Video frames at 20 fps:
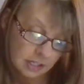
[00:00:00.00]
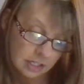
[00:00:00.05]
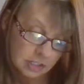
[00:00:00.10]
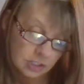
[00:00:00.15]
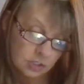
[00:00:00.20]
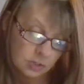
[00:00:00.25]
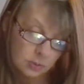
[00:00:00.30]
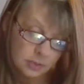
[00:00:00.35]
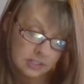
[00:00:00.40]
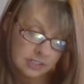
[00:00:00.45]

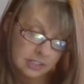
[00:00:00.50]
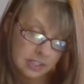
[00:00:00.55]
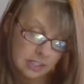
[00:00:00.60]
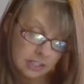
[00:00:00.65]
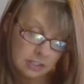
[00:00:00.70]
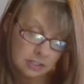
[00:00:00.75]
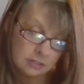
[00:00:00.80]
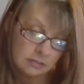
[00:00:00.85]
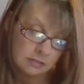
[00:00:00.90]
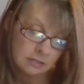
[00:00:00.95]
So it's like
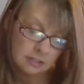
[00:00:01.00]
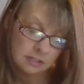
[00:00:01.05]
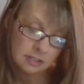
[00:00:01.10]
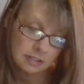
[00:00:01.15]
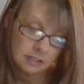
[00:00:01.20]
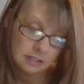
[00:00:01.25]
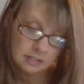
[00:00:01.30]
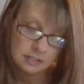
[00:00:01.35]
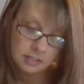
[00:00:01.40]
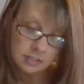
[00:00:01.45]

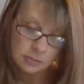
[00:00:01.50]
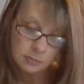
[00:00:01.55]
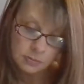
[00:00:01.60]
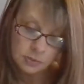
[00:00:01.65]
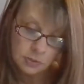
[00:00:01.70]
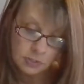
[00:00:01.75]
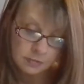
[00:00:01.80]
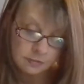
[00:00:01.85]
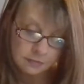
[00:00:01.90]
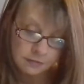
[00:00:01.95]
there's some
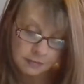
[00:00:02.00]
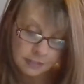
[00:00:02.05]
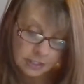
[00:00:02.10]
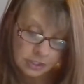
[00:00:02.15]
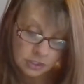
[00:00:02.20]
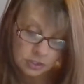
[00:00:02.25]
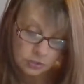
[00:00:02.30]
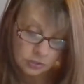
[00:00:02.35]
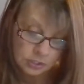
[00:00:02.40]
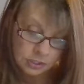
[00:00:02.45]
sort of
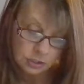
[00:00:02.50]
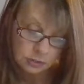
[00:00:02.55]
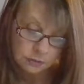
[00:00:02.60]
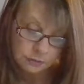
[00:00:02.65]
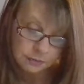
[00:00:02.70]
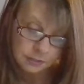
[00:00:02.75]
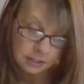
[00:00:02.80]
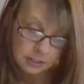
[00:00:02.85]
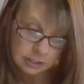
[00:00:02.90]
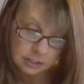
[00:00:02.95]
victory you're
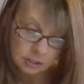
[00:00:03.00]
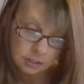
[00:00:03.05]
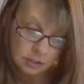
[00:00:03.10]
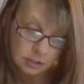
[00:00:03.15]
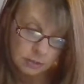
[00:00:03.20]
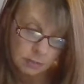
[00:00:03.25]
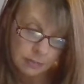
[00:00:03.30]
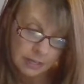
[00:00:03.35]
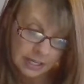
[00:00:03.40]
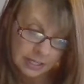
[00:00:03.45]
feeling good
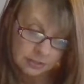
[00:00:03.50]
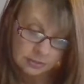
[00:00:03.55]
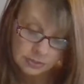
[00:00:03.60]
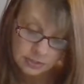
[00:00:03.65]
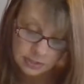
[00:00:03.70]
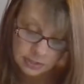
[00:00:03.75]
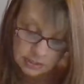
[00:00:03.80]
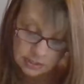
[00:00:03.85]
about.